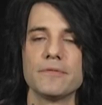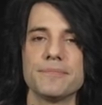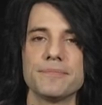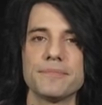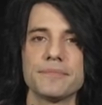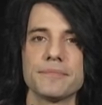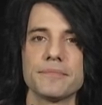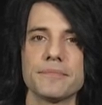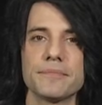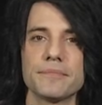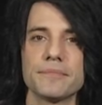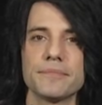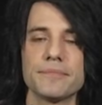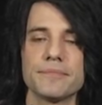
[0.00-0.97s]

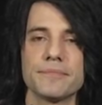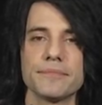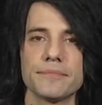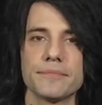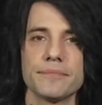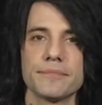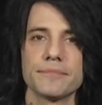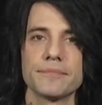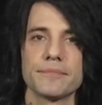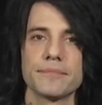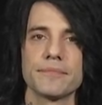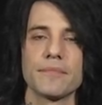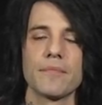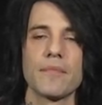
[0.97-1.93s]

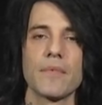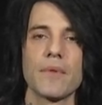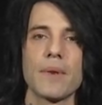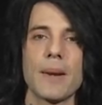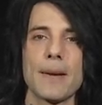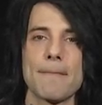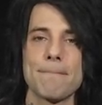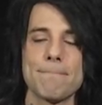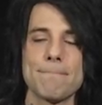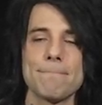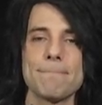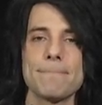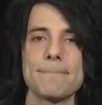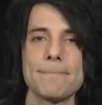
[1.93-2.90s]

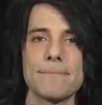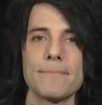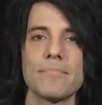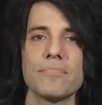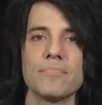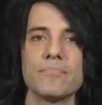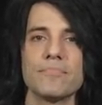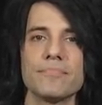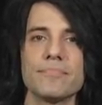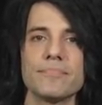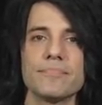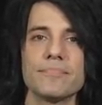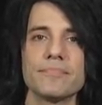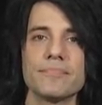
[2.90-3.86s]

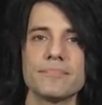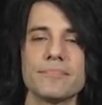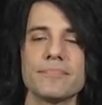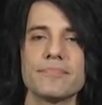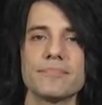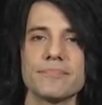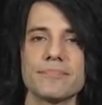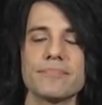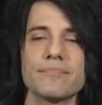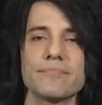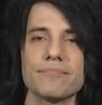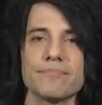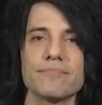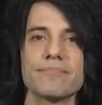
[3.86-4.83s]

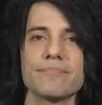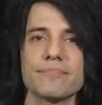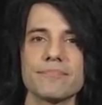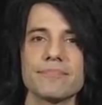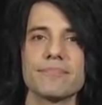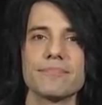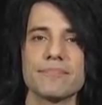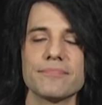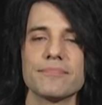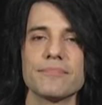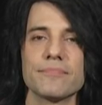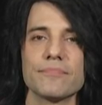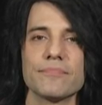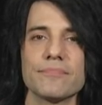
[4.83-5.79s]

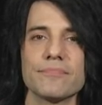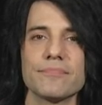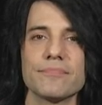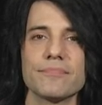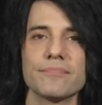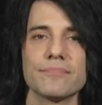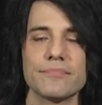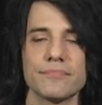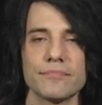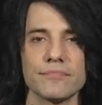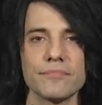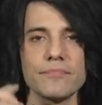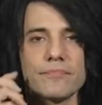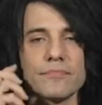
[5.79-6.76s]

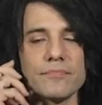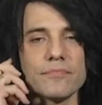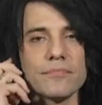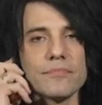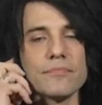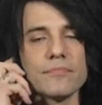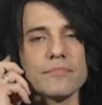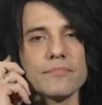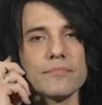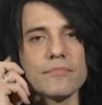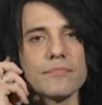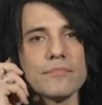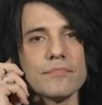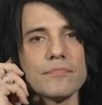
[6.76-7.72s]

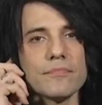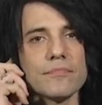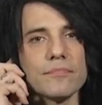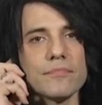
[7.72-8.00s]
This person isn't speaking.